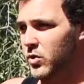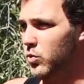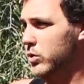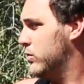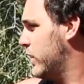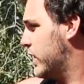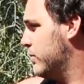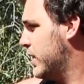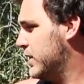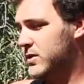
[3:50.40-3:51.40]
wouldn't
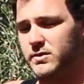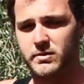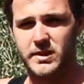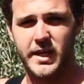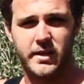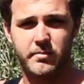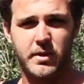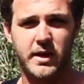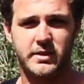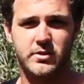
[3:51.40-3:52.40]
recommend taking
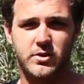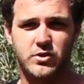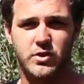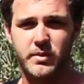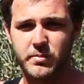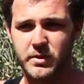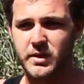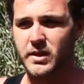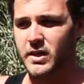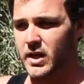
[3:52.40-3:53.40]
bikes on a trip
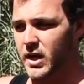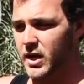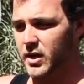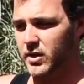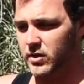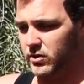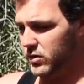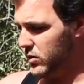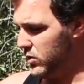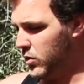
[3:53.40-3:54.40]
that
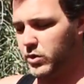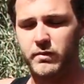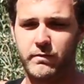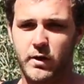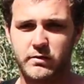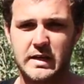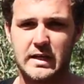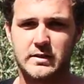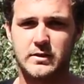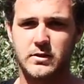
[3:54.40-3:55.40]
would involve
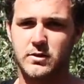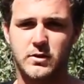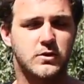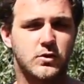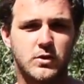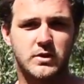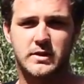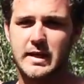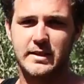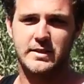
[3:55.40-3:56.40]
dust, because as soon
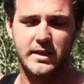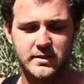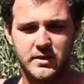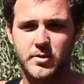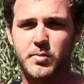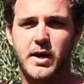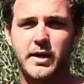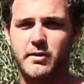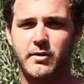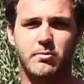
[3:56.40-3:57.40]
as dust gets in your
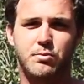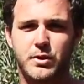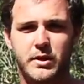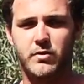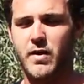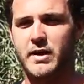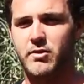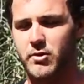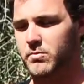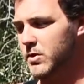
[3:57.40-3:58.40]
bikes, it completely
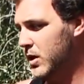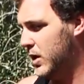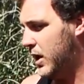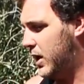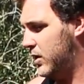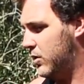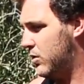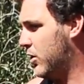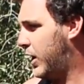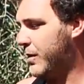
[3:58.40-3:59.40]
wrecks them and
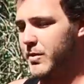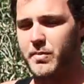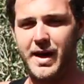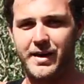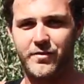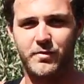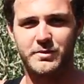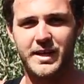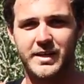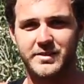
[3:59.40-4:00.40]
there's no coming back
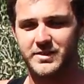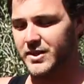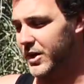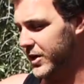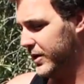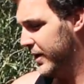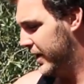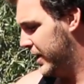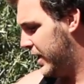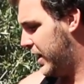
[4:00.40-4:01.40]
from dust. So
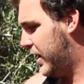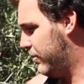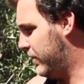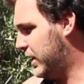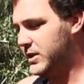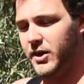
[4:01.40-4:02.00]
I